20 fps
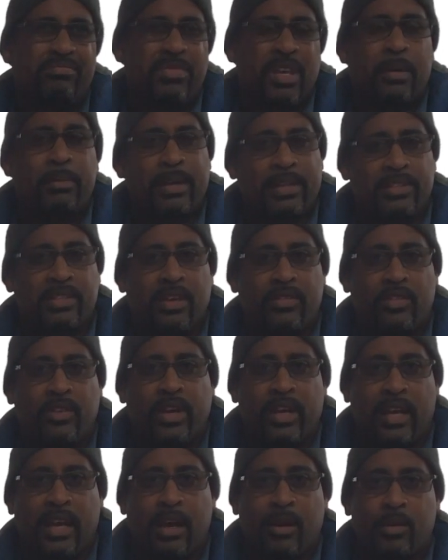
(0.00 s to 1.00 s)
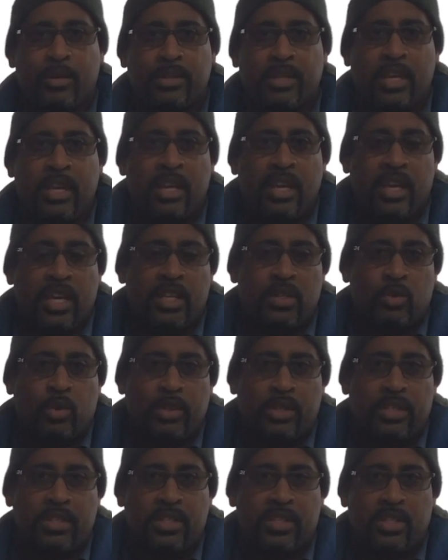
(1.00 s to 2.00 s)
Yeah, about 7 or 8 hours is
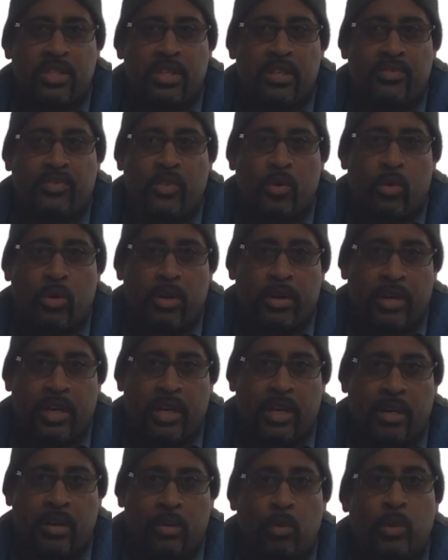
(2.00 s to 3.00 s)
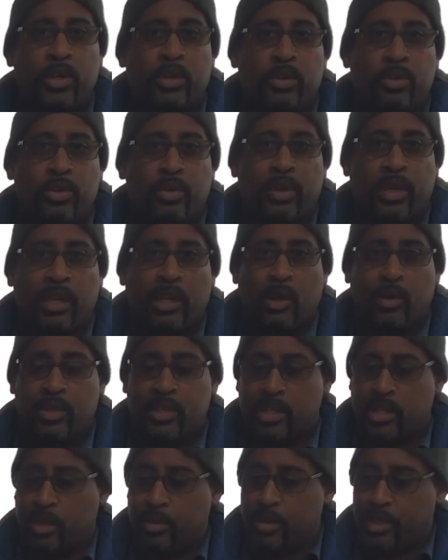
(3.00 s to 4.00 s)
what this is good for when you're doing a low
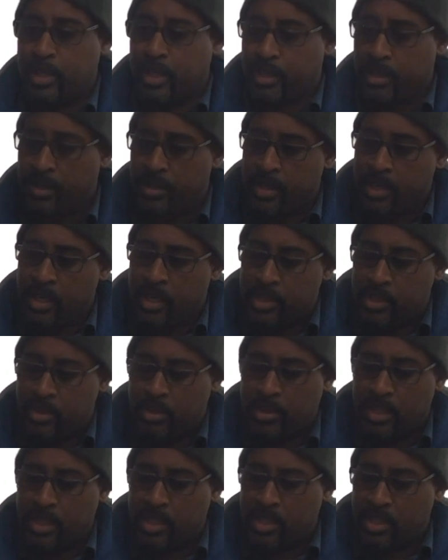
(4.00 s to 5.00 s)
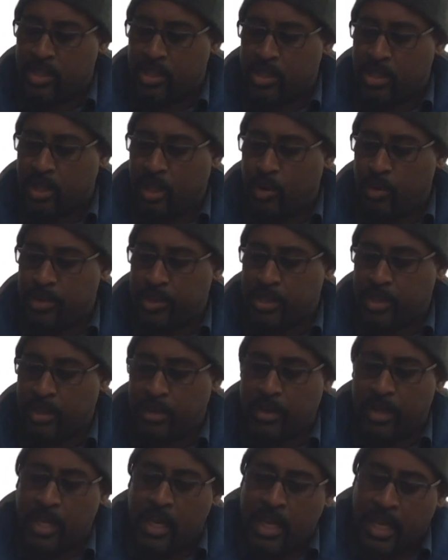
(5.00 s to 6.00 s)
and slow cook. So this is the
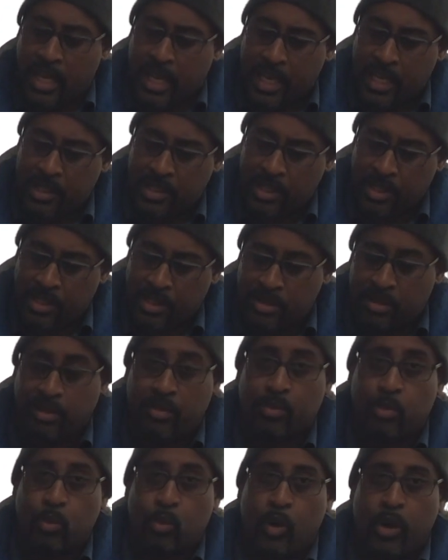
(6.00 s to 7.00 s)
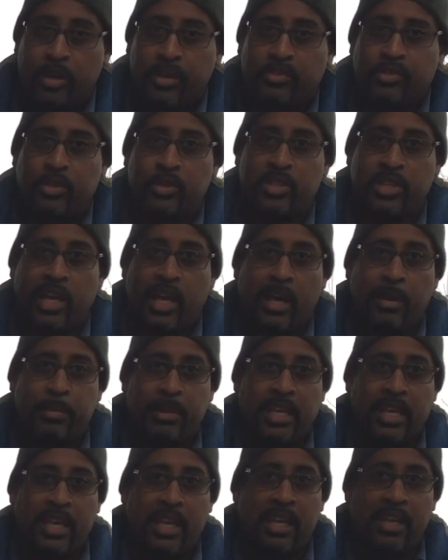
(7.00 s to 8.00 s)
Slow&Sear. It does a wonderful
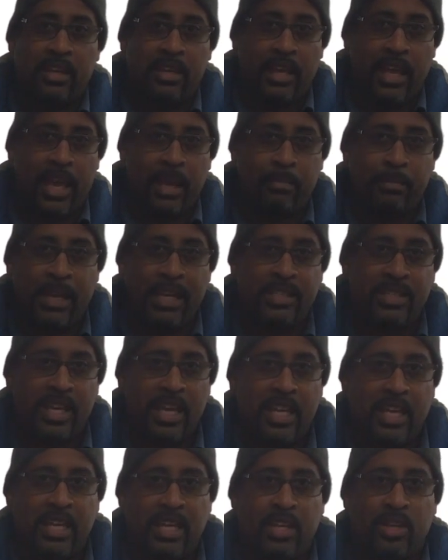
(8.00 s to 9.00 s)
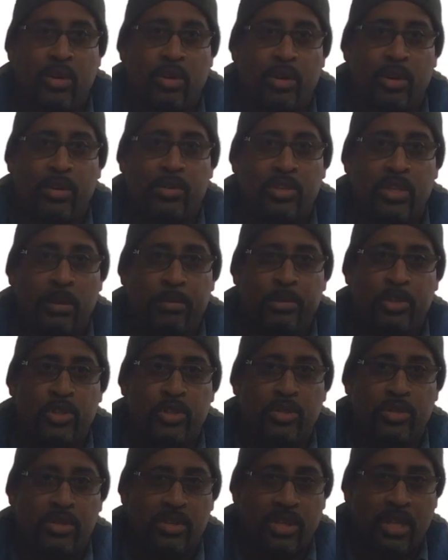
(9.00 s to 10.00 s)
job again at maintaining your
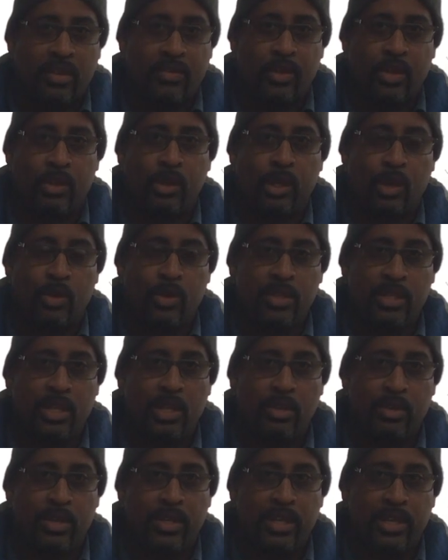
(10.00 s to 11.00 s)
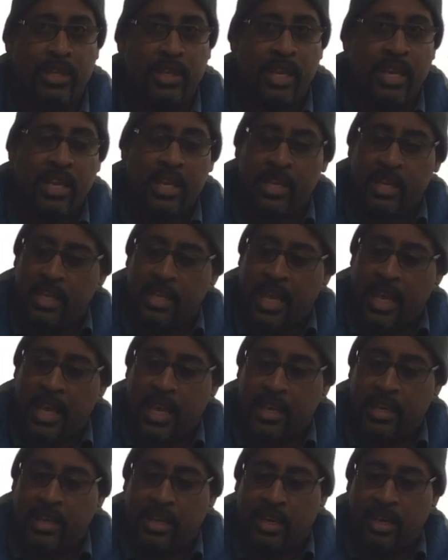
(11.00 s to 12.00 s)
temperatures, giving you low and slow cook,
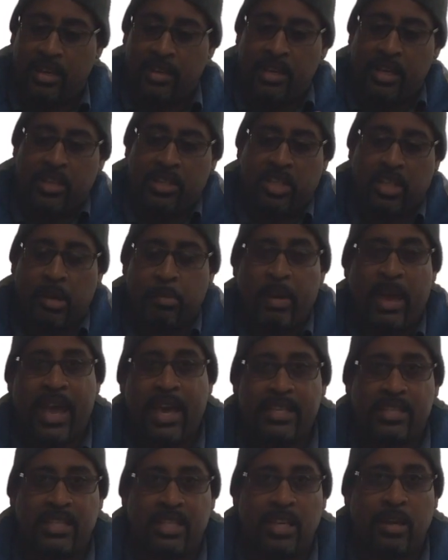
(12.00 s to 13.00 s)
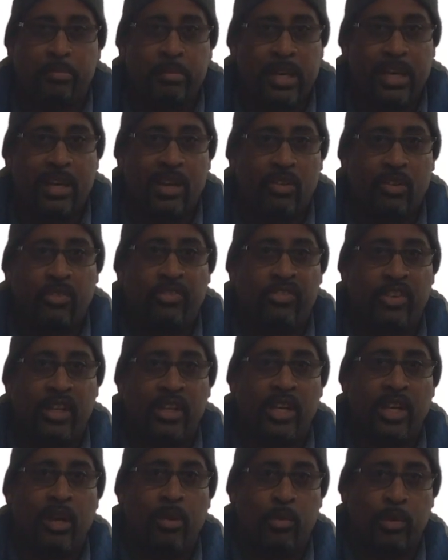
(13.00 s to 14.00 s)
and the capacity of being able to
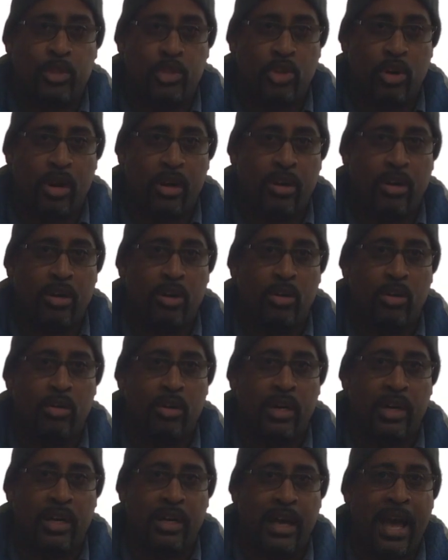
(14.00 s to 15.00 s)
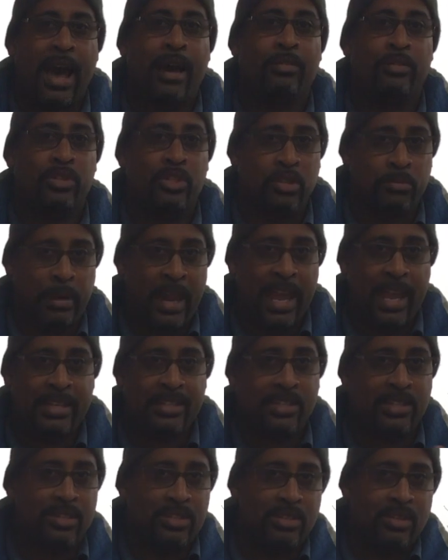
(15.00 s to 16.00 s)
fill it up with charcoal out
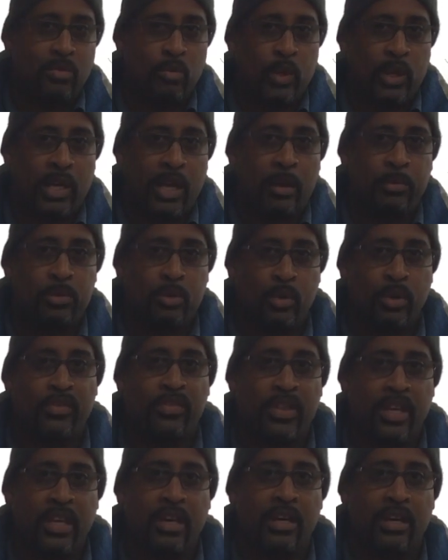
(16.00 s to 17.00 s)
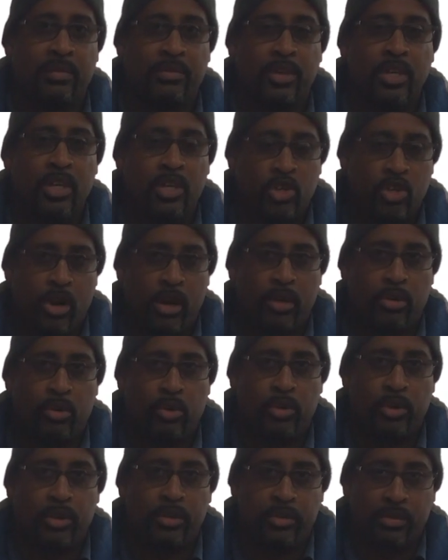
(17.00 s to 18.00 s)
surpasses what comes with the charcoal
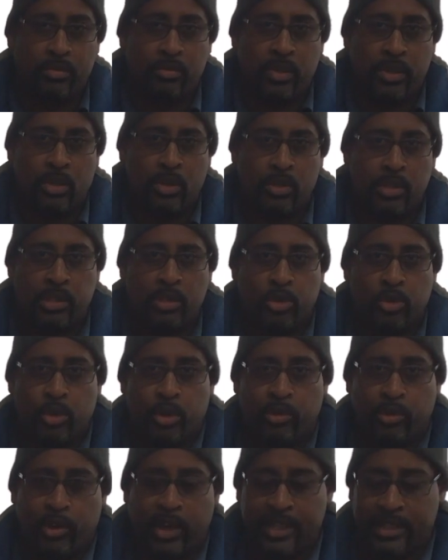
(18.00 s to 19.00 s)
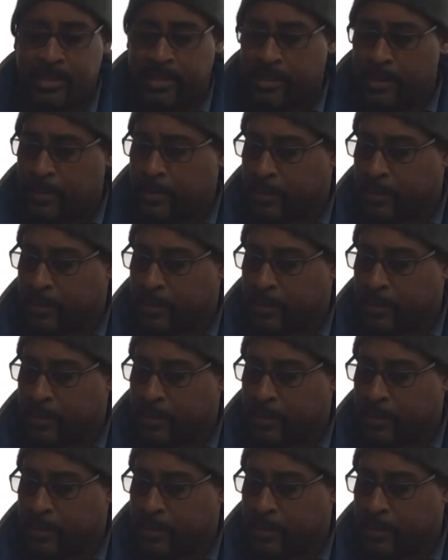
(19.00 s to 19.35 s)
grills with those little grill grates.